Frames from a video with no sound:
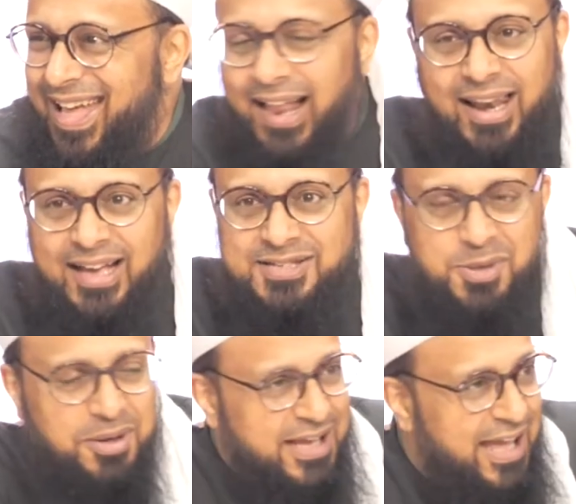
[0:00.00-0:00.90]
Allah is
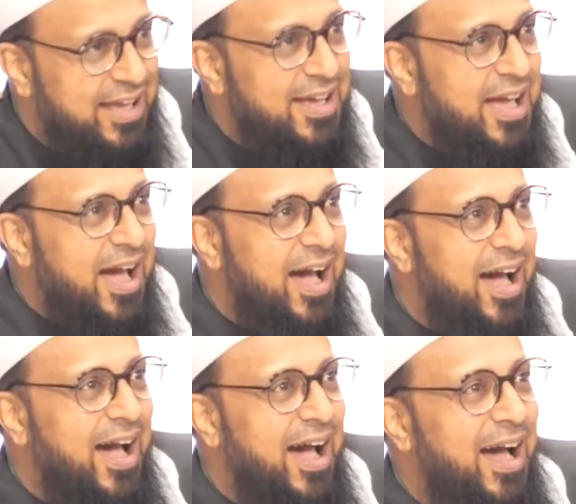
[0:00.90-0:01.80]
not
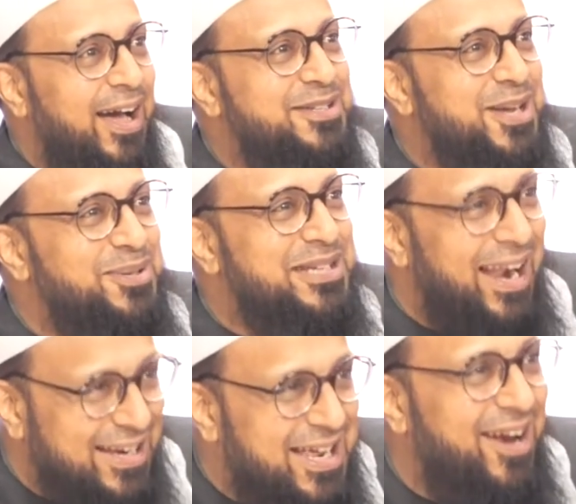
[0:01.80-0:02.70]
a
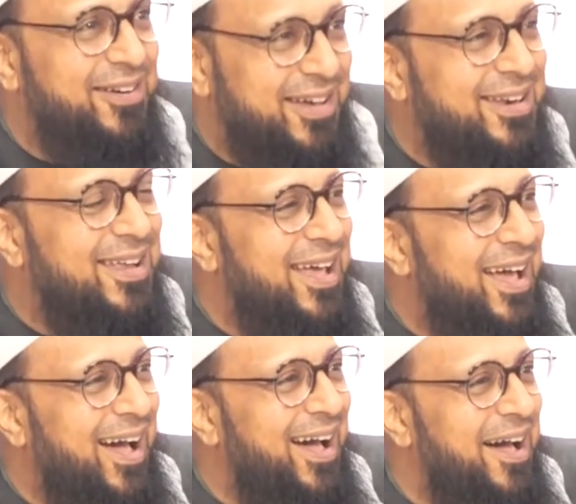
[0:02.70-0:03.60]
totalitarian
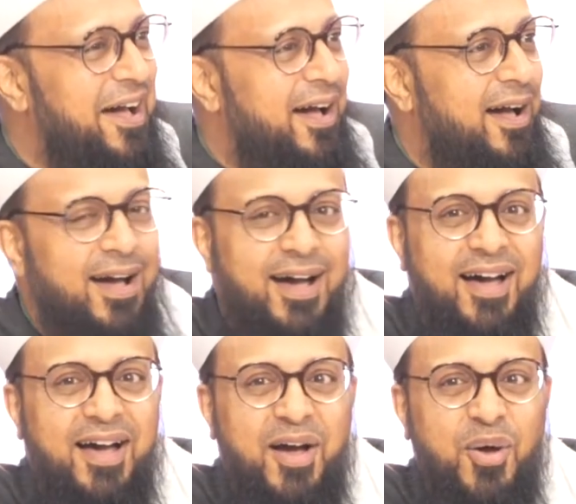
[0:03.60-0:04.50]

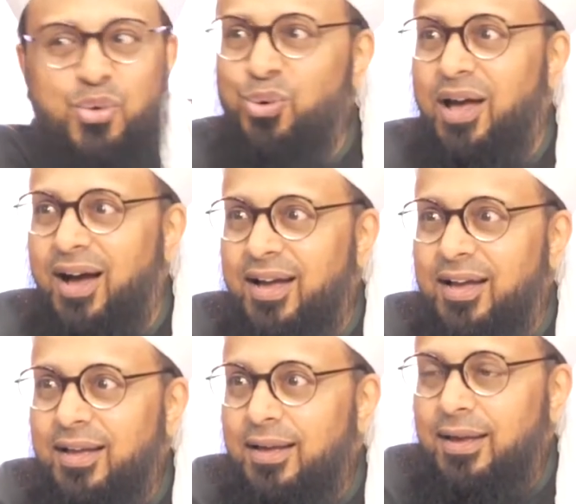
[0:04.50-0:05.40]
ruler.
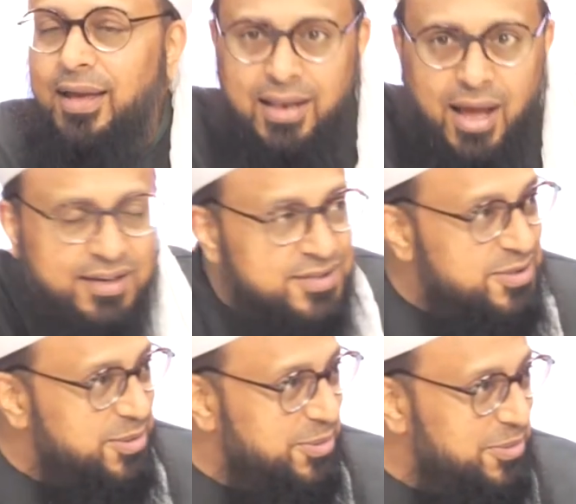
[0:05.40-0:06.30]
He likes
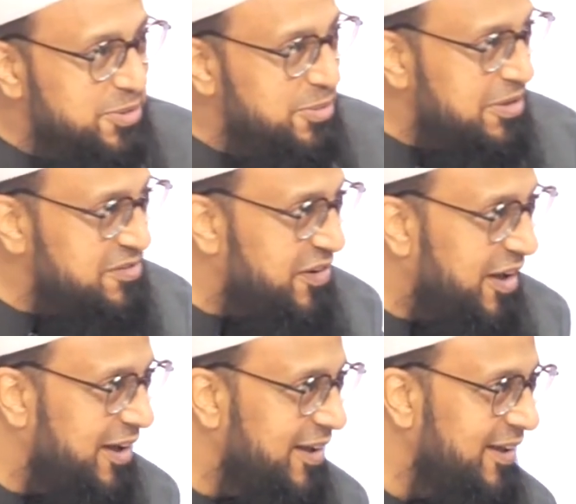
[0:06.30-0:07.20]
to do
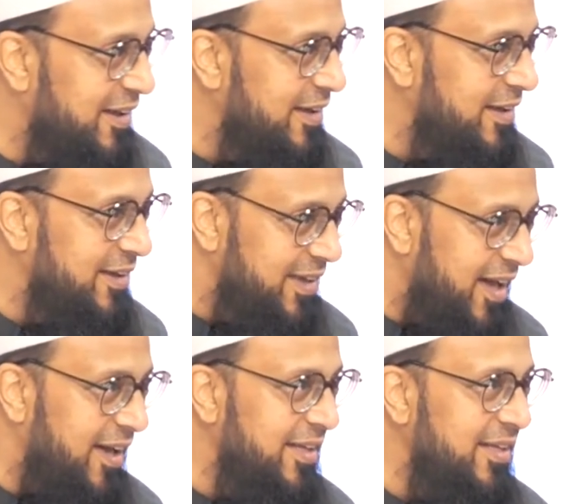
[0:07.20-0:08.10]
mashwara.
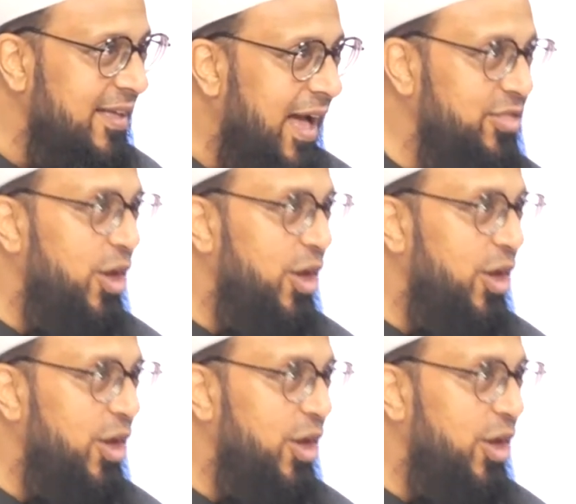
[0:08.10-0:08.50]
Yeah. And